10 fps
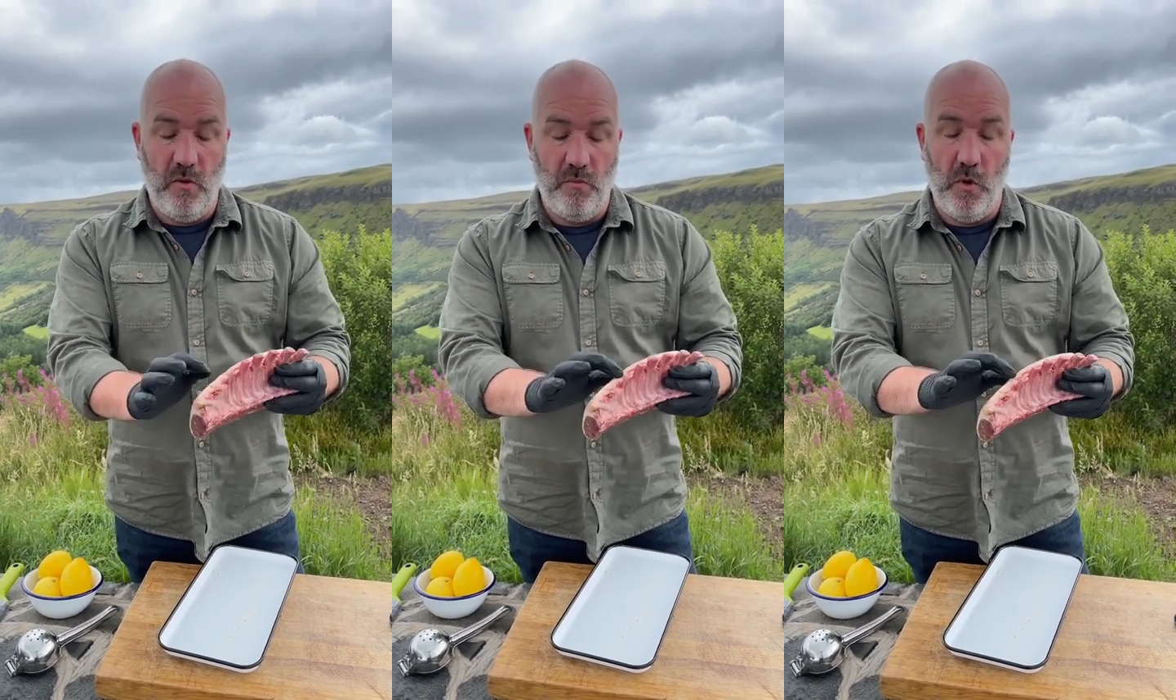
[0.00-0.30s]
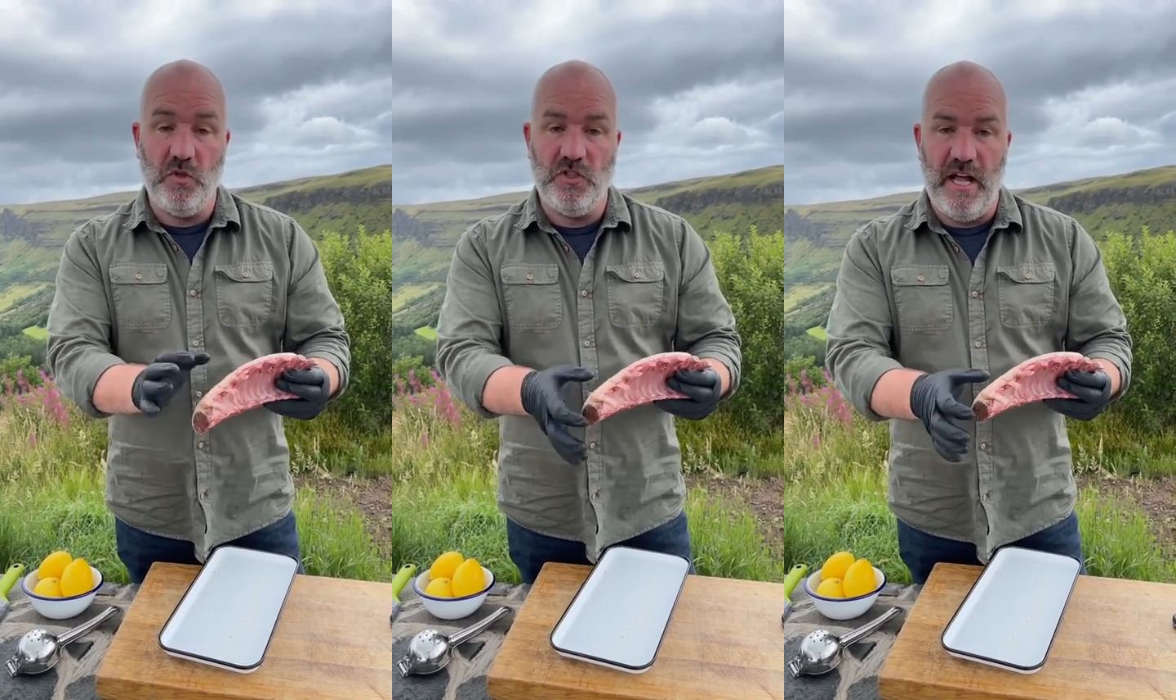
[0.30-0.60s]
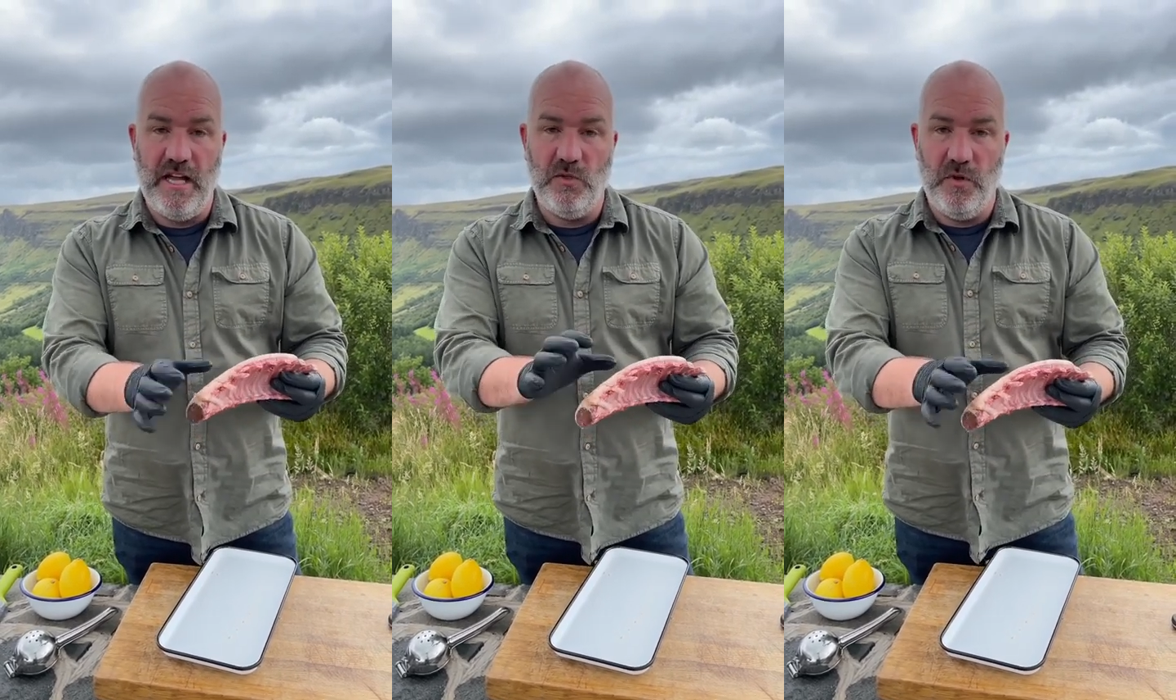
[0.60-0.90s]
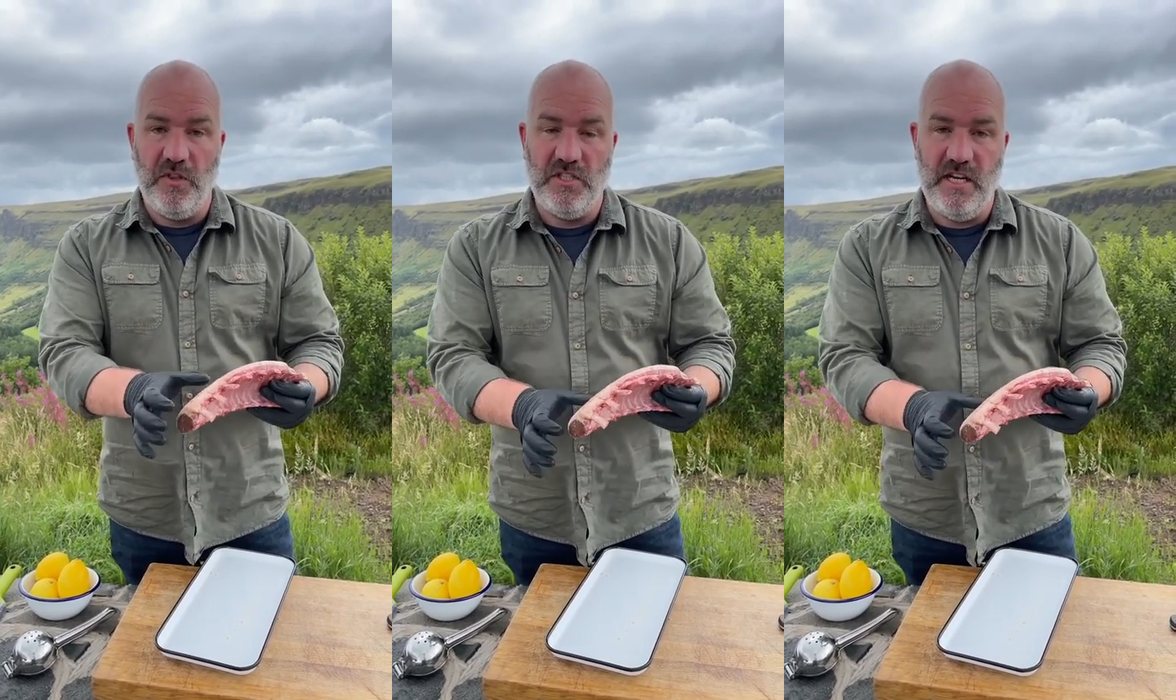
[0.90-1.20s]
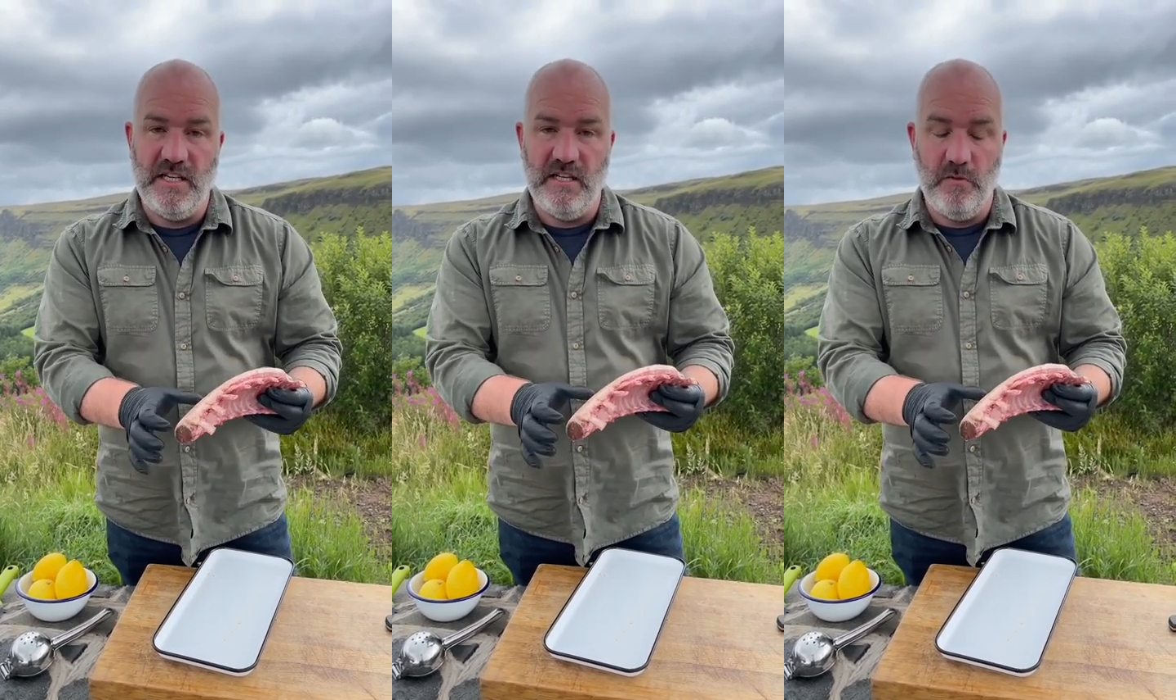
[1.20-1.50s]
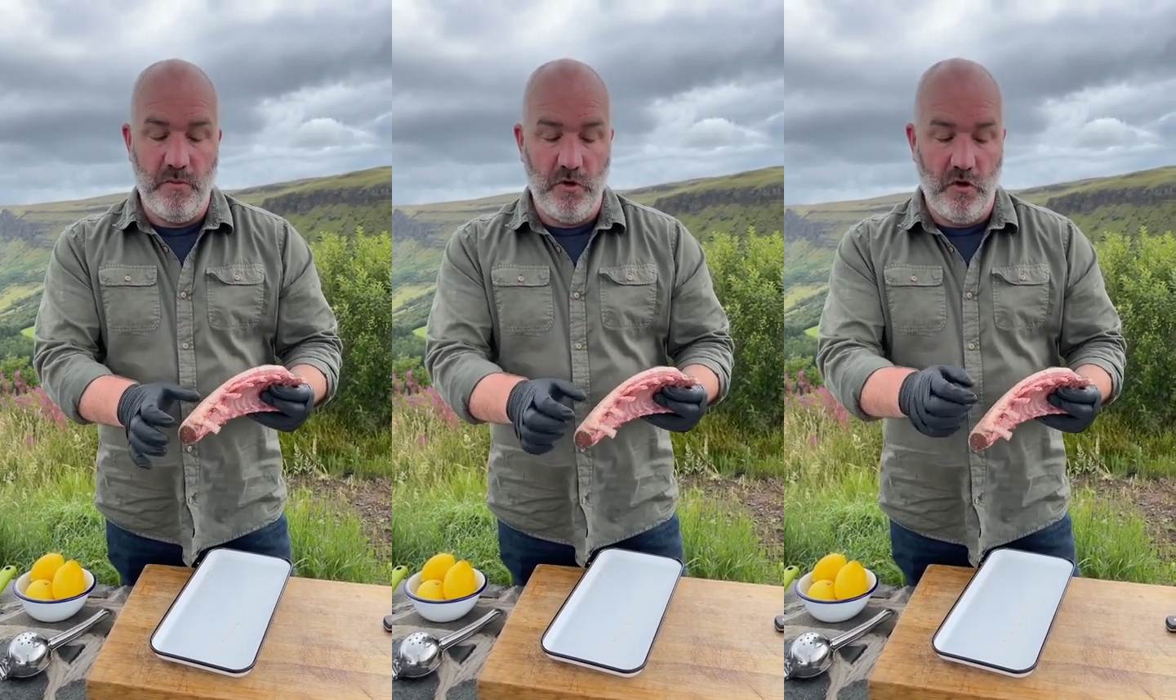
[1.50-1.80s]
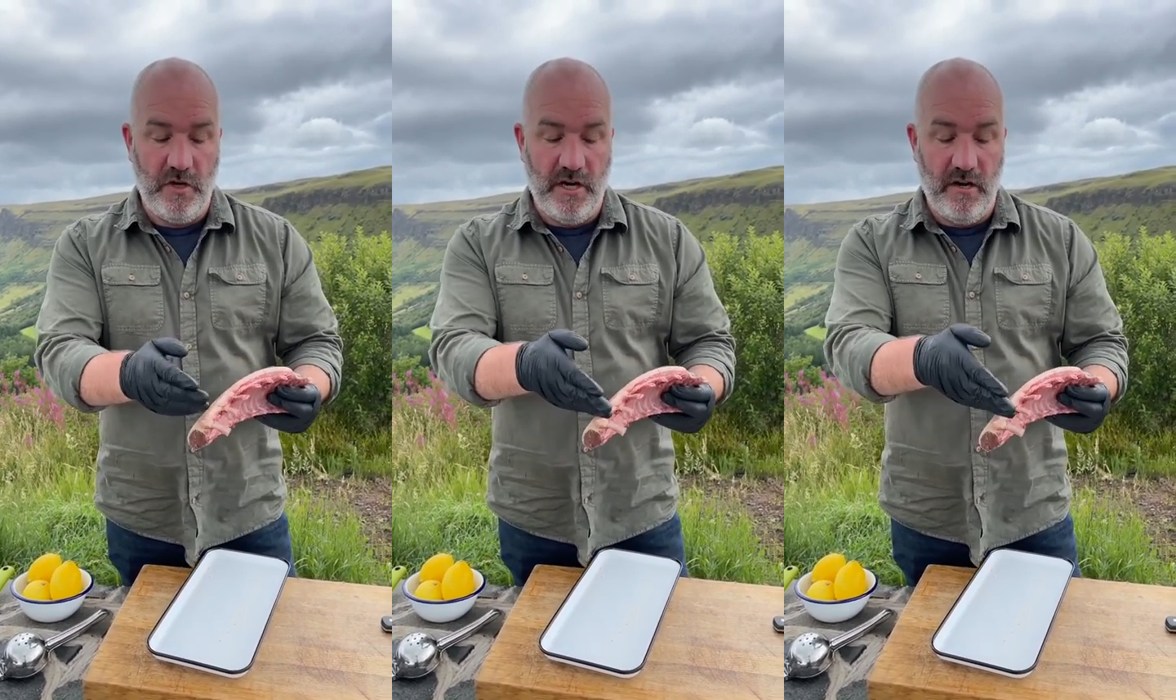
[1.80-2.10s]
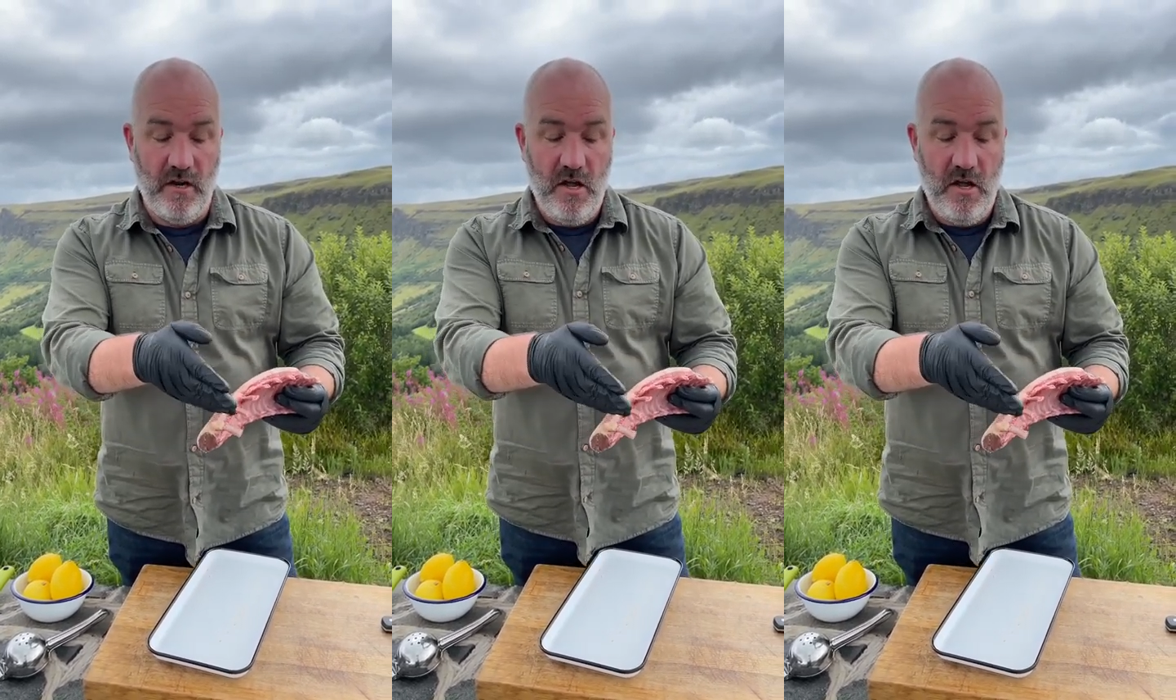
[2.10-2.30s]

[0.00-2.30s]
both sides with the seasoning that we put on here,